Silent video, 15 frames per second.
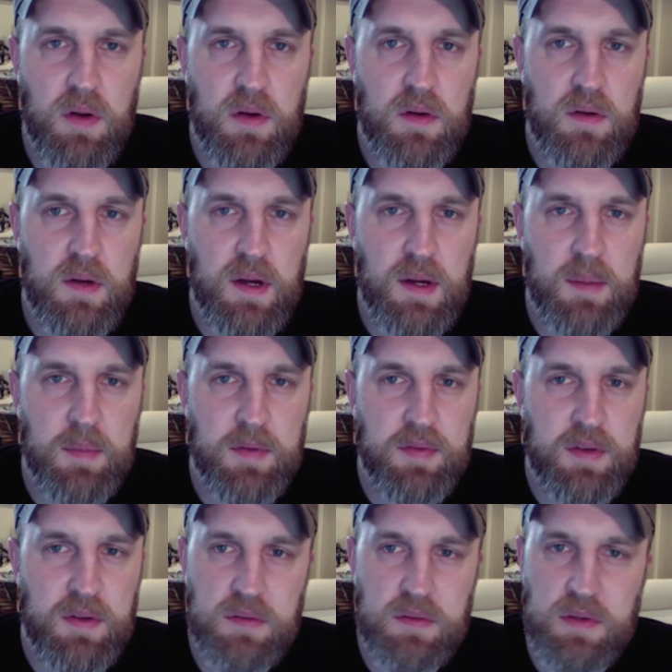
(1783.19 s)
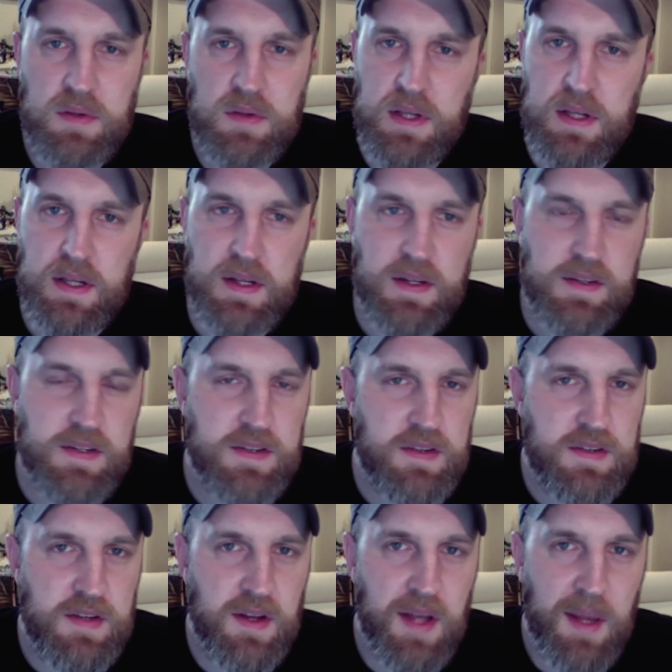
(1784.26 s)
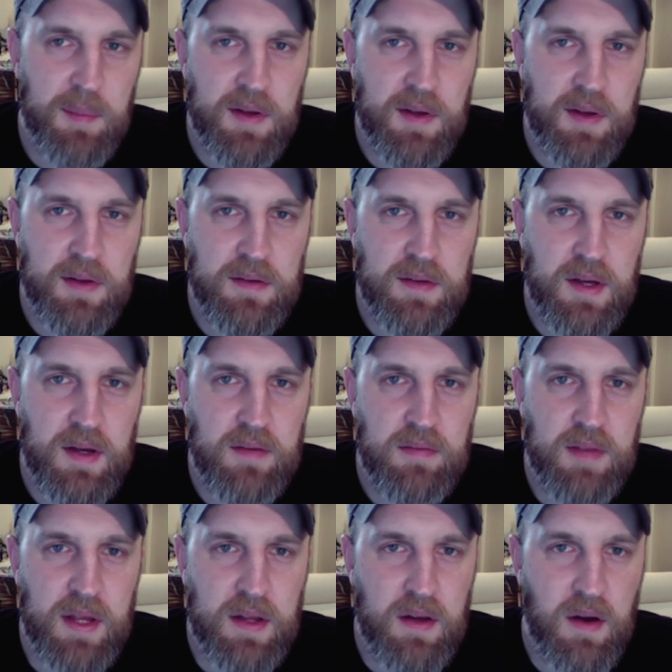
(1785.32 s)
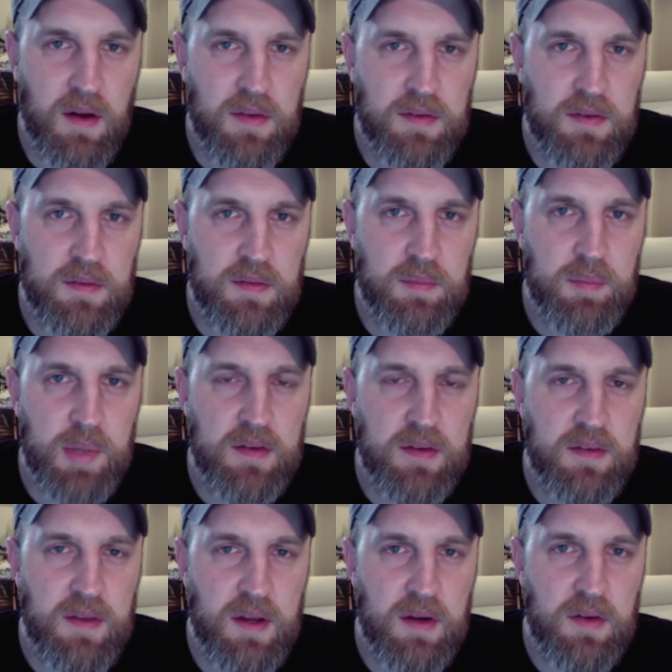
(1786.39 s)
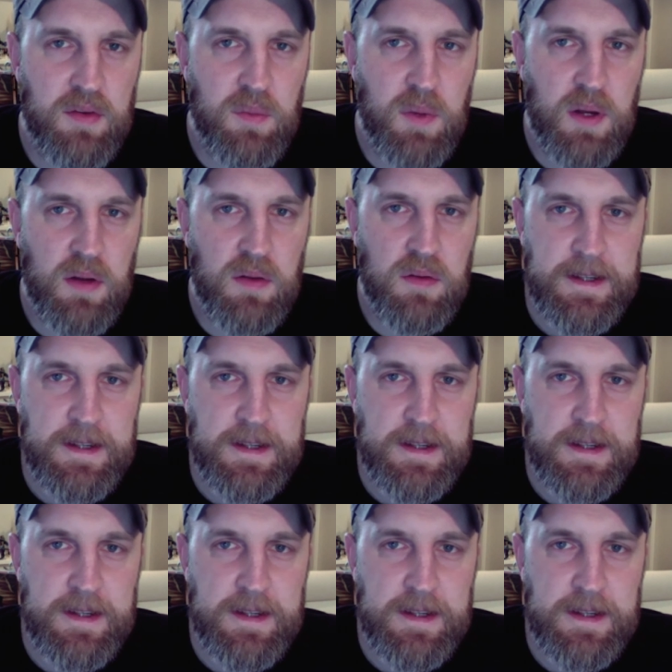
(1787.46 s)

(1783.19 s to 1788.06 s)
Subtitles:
If you just search on Amazon, I have like an author page there as well.